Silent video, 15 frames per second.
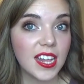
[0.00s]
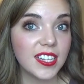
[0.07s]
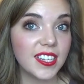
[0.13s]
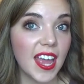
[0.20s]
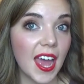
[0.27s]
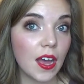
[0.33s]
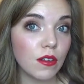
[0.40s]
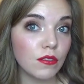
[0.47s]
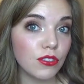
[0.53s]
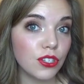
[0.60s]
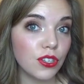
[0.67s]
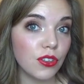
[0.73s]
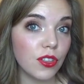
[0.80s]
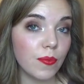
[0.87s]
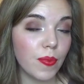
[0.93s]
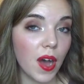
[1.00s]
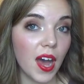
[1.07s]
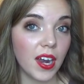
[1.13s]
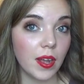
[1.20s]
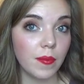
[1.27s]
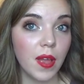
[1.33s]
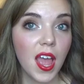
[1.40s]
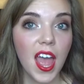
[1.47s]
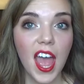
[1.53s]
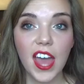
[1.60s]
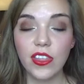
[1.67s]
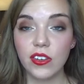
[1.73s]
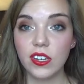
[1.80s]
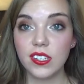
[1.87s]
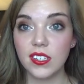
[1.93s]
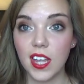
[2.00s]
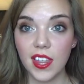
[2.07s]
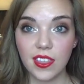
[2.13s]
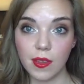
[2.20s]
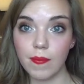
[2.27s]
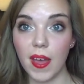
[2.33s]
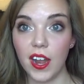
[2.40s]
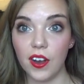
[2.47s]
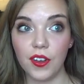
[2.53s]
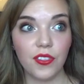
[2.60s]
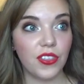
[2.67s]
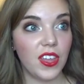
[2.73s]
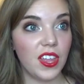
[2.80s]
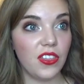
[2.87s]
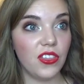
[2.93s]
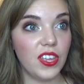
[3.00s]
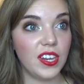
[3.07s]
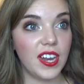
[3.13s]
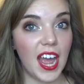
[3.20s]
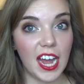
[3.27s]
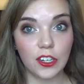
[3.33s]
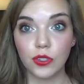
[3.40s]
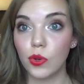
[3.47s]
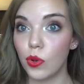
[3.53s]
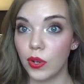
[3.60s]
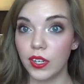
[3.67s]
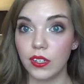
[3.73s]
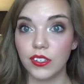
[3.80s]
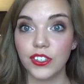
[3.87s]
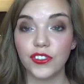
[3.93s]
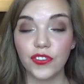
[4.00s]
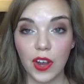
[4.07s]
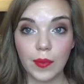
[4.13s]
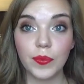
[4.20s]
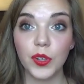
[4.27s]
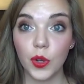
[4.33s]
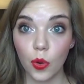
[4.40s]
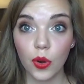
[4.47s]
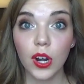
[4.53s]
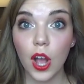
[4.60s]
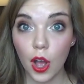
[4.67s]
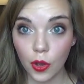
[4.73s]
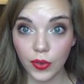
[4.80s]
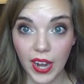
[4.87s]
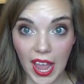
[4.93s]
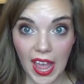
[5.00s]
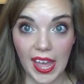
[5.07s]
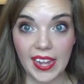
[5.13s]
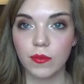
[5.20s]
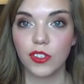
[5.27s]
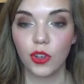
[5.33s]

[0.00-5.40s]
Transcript: down to the bottom. And there's nothing better than the natural oils from your own head.